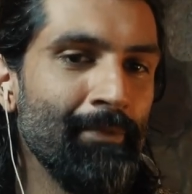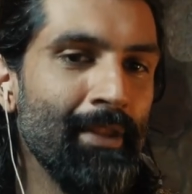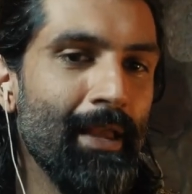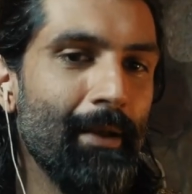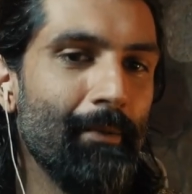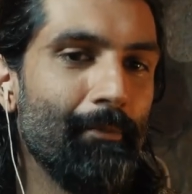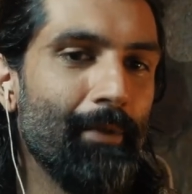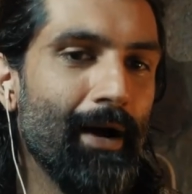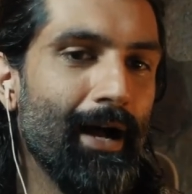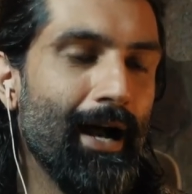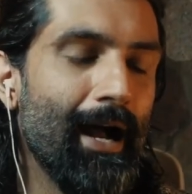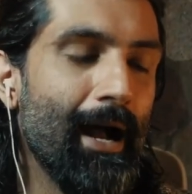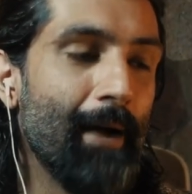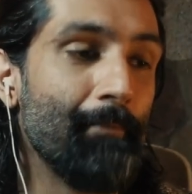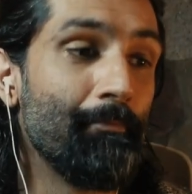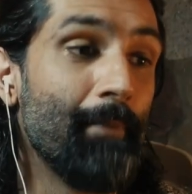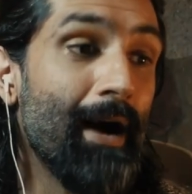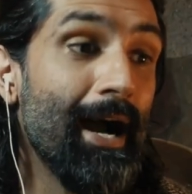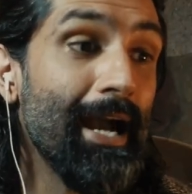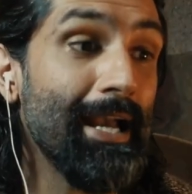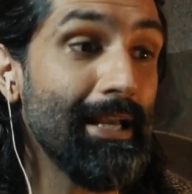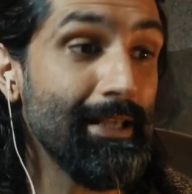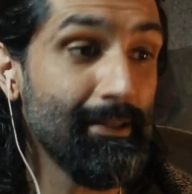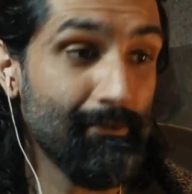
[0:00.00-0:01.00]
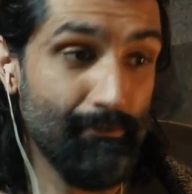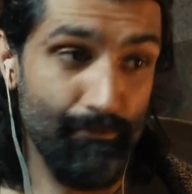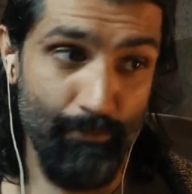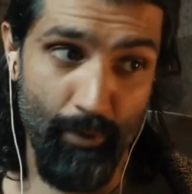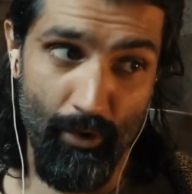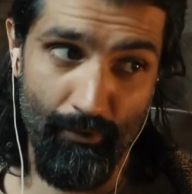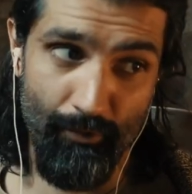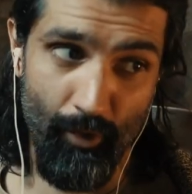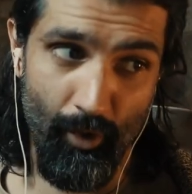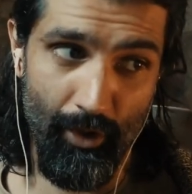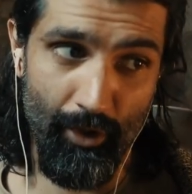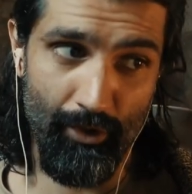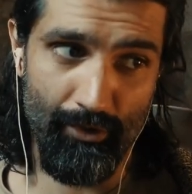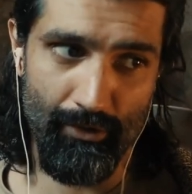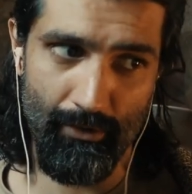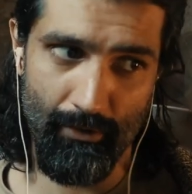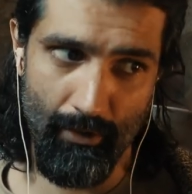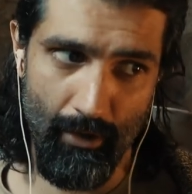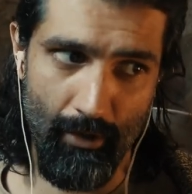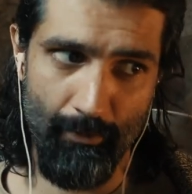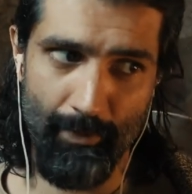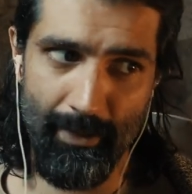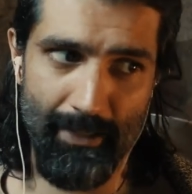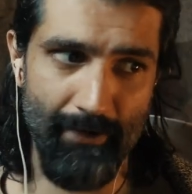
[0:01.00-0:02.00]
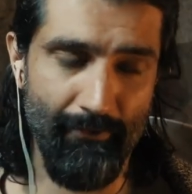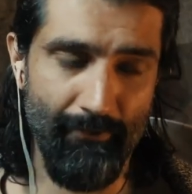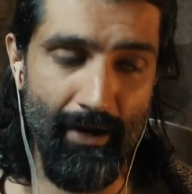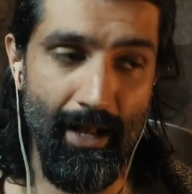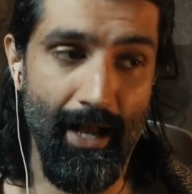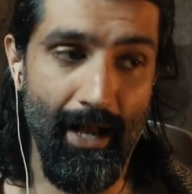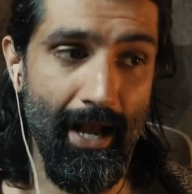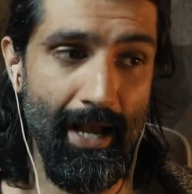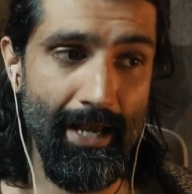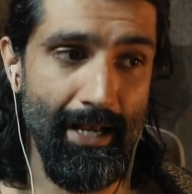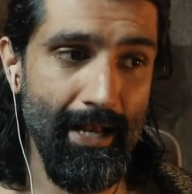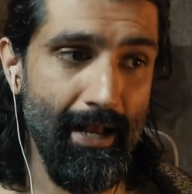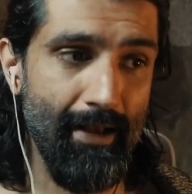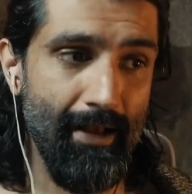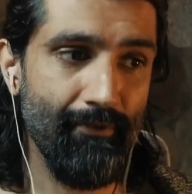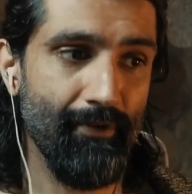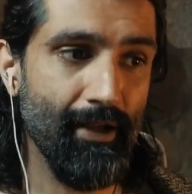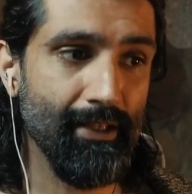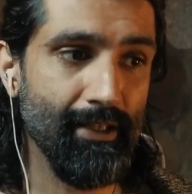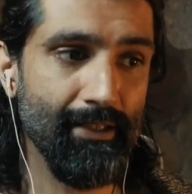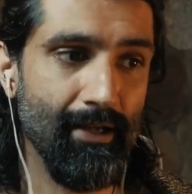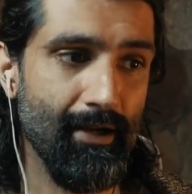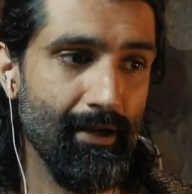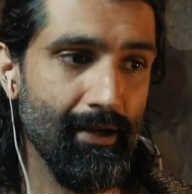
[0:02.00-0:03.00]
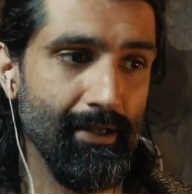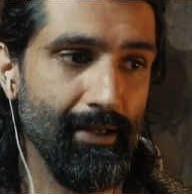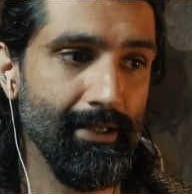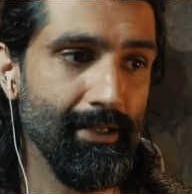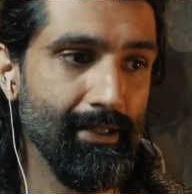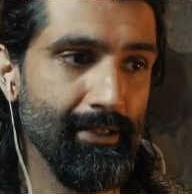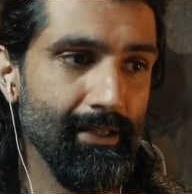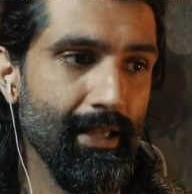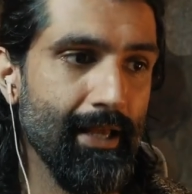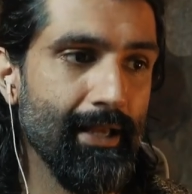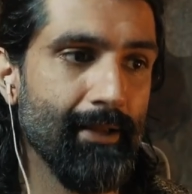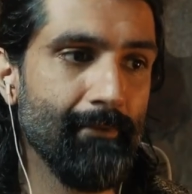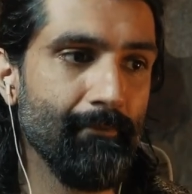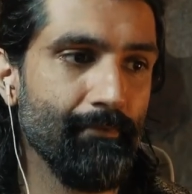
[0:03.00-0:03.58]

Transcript: But my portfolio is a little bit different. I have a ton in.